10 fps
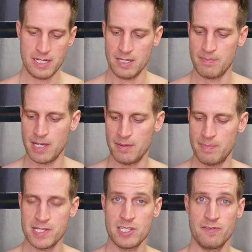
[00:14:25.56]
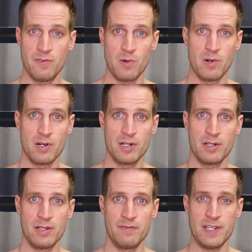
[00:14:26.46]
getting a buzzer
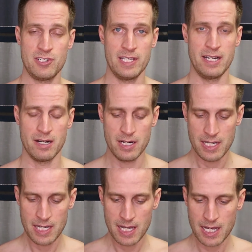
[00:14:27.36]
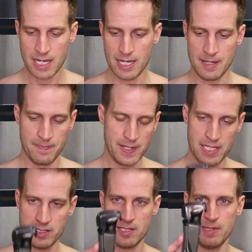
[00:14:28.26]
for facial hair
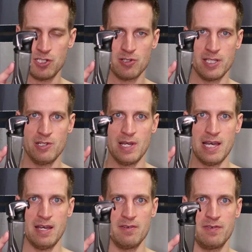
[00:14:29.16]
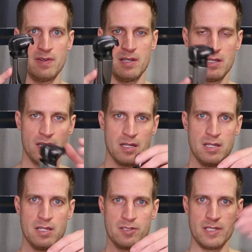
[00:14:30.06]
is to make sure that you have
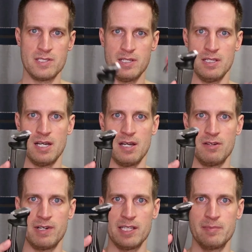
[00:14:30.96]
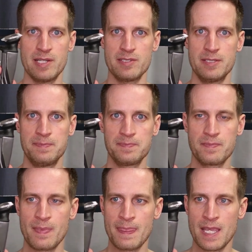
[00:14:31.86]
a regular buzzer,
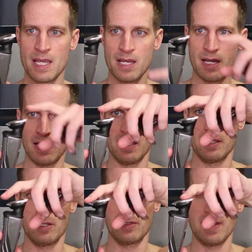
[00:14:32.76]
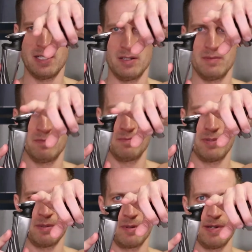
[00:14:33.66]
standard
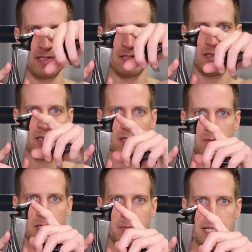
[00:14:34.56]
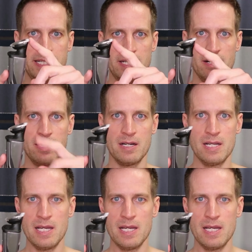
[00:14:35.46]
barber buzzer with the blade here.